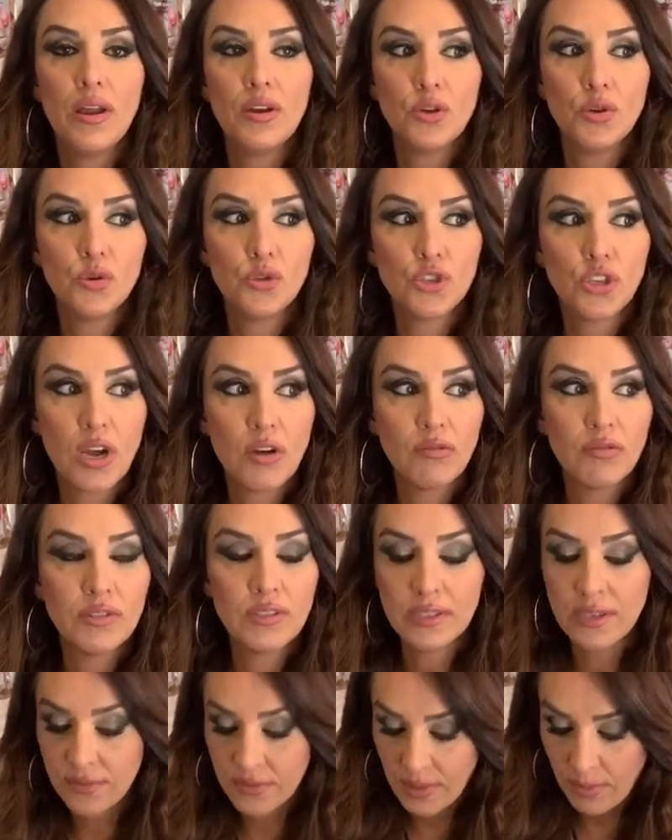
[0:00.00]
and you shall
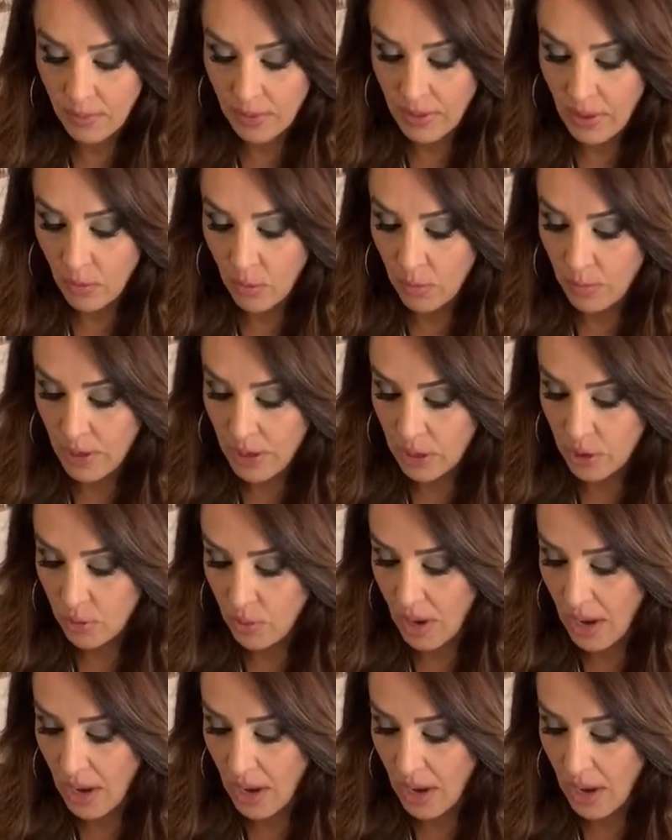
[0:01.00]
receive something that will make you